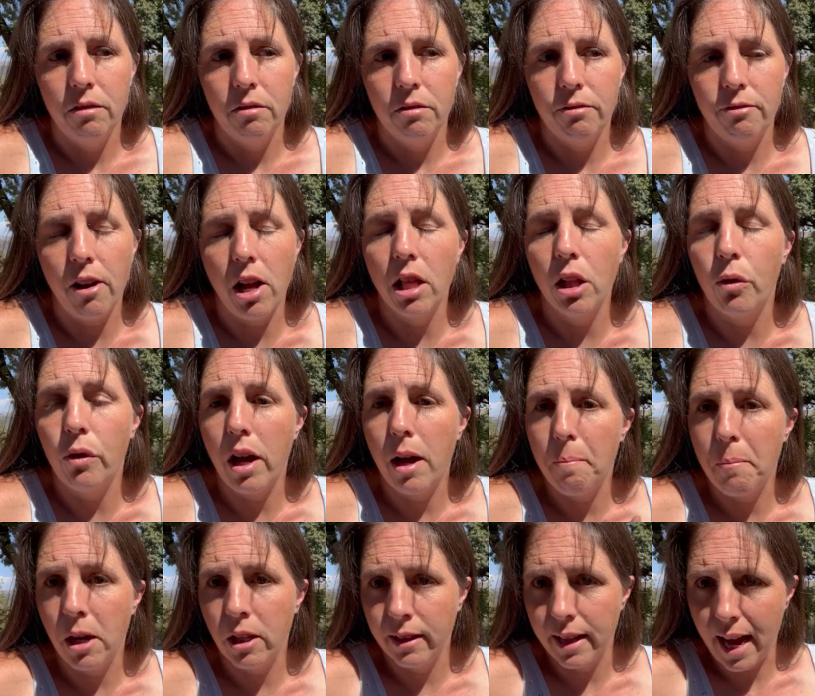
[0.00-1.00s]
followed
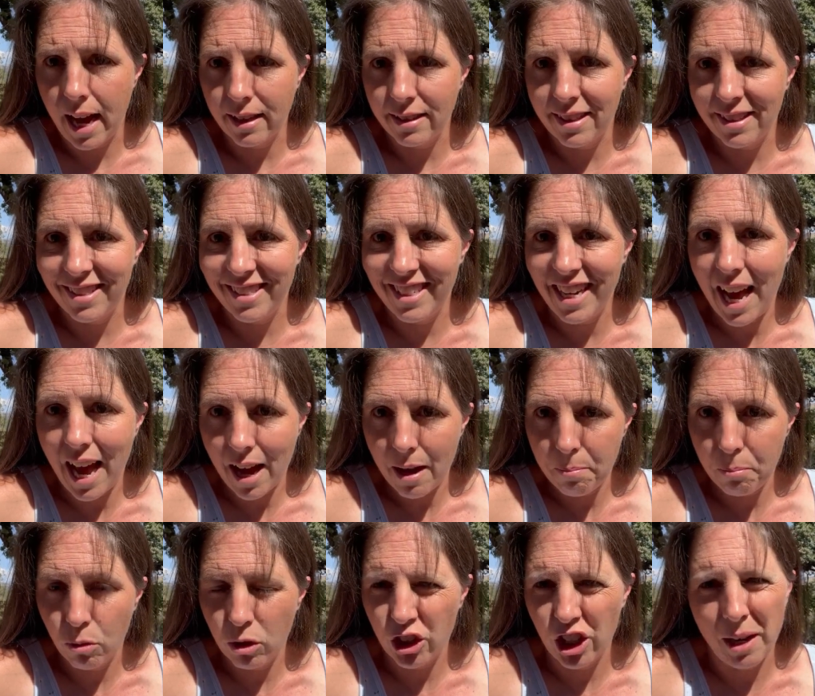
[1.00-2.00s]
up on that
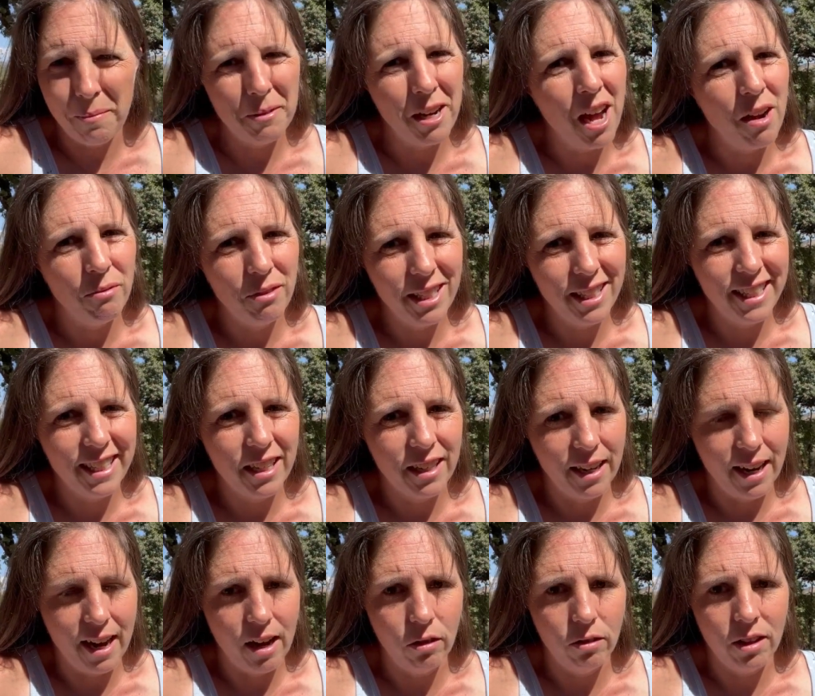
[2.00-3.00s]
step, which I'm not really going
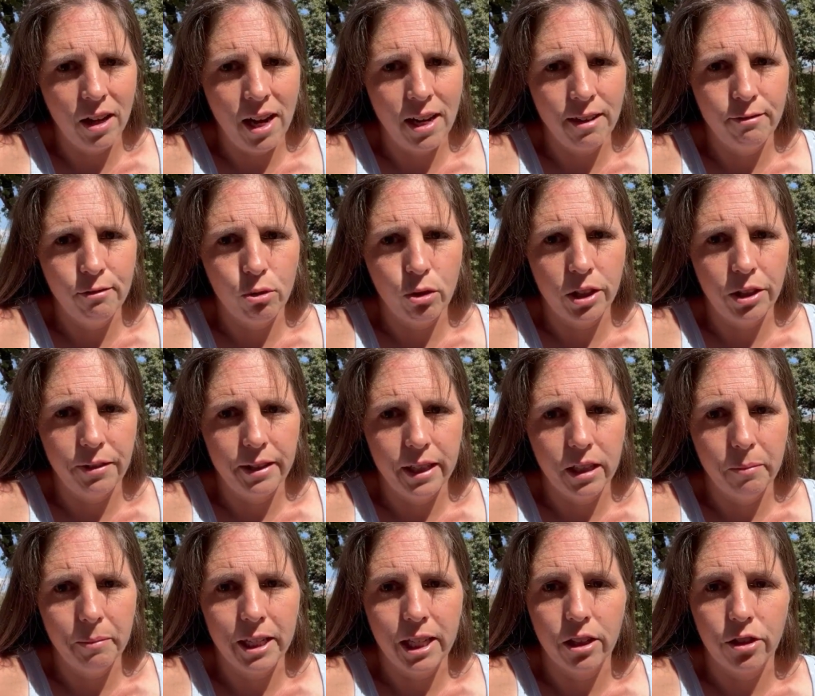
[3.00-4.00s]
to outline for you
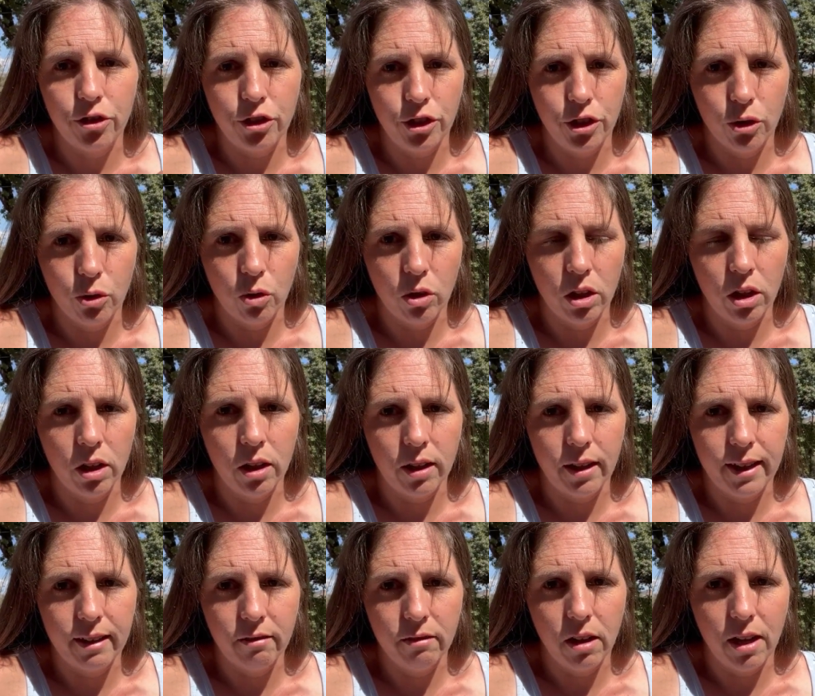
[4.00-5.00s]
here because you're
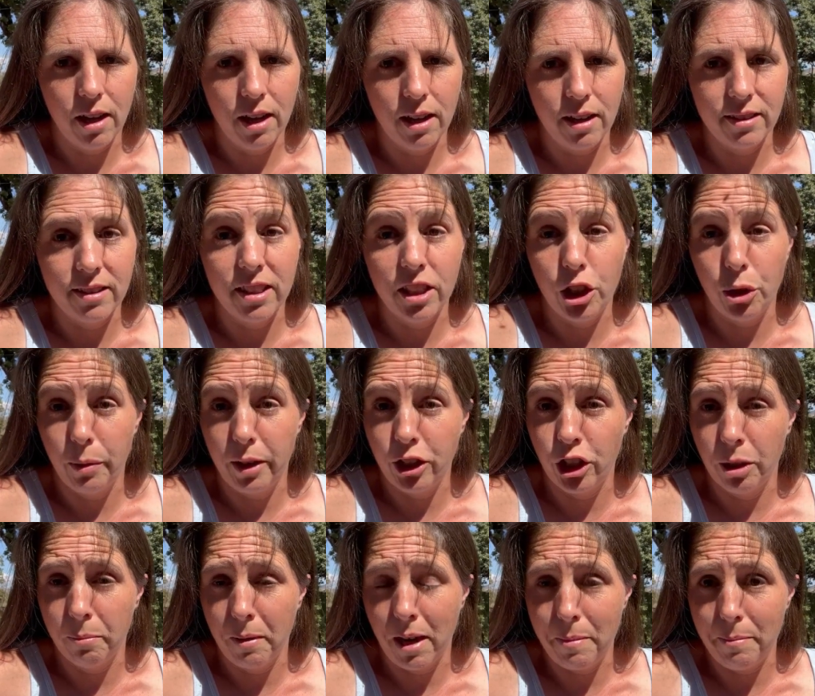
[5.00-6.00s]
uh,
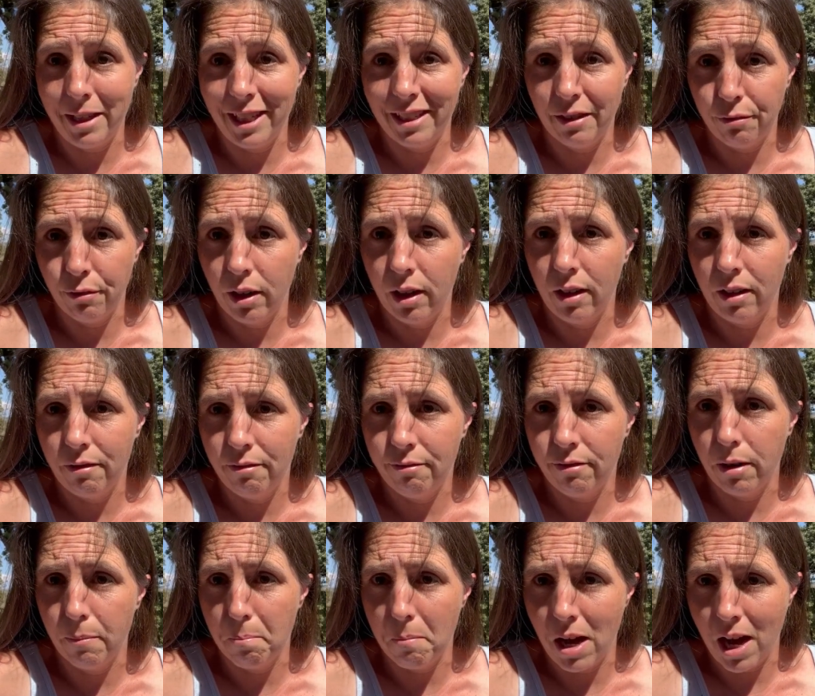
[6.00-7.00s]
situation might be different
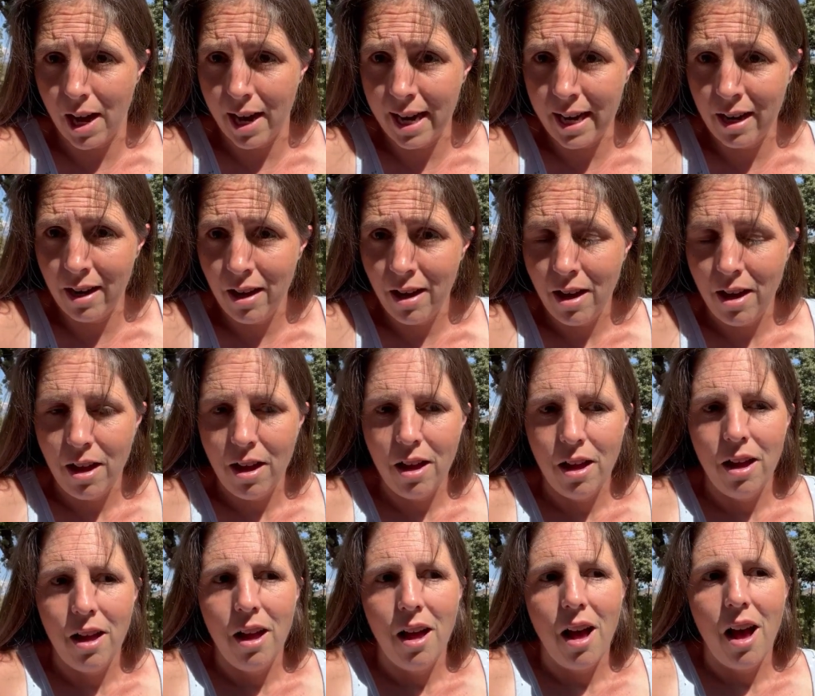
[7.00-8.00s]
from mine,
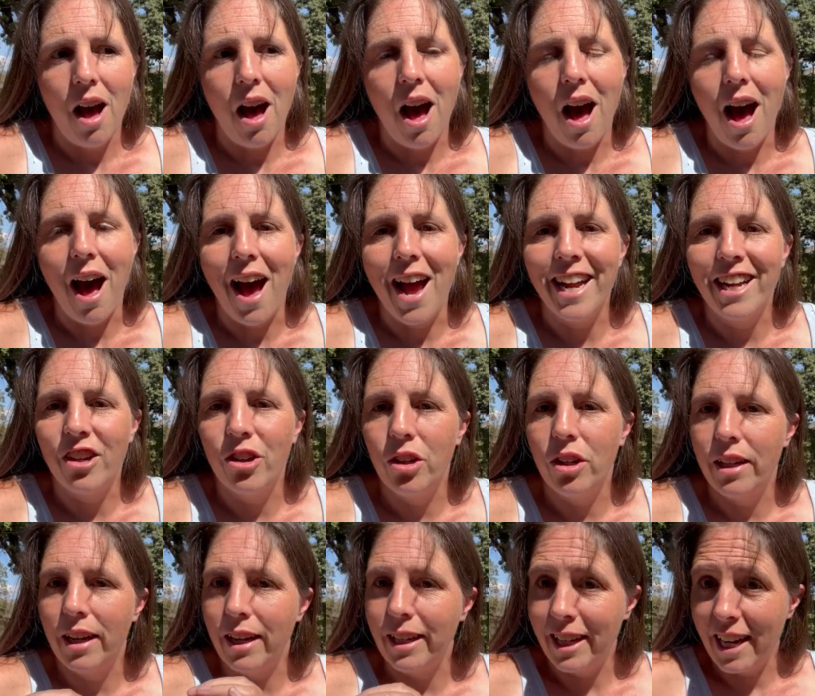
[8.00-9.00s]
I
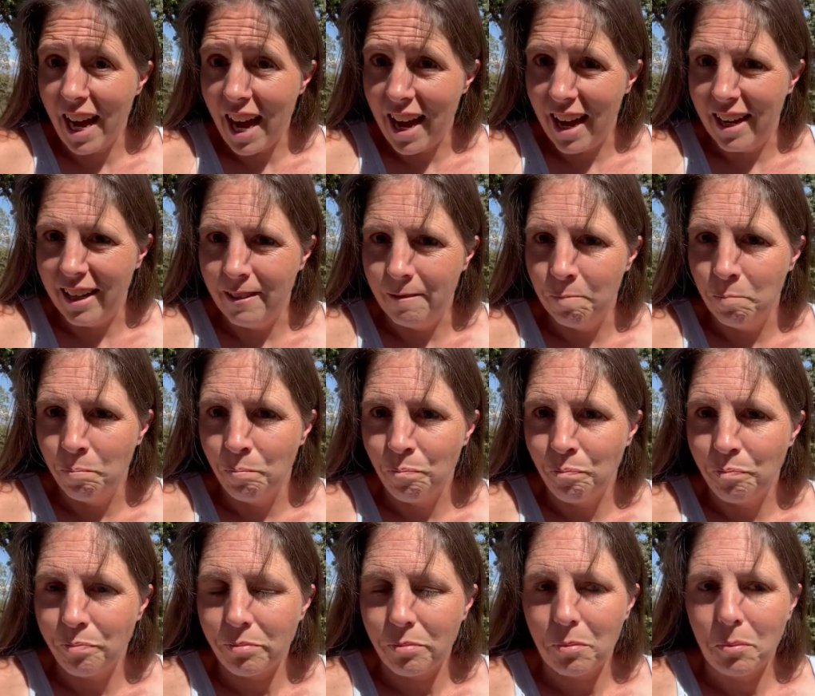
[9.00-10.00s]
could again
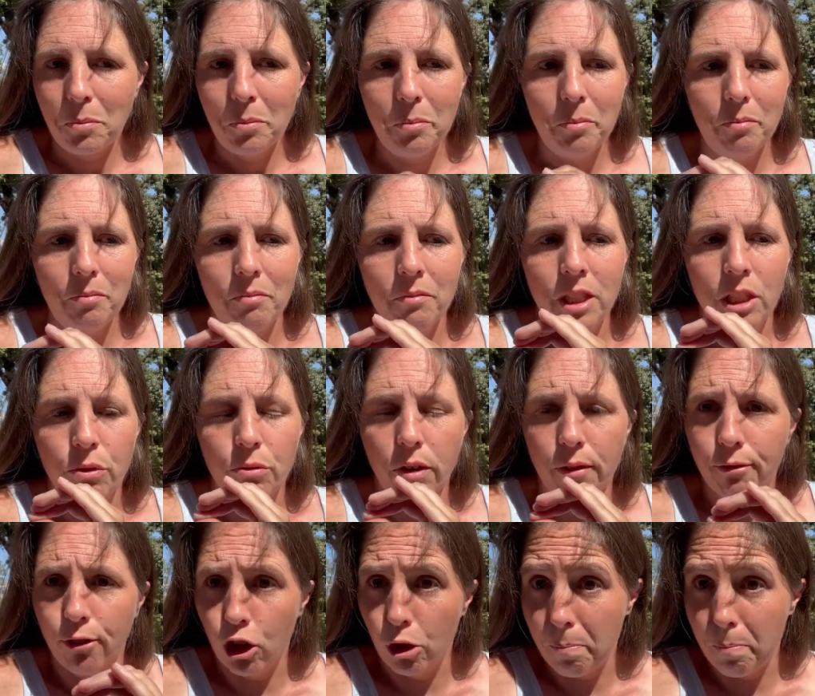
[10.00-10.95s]
refer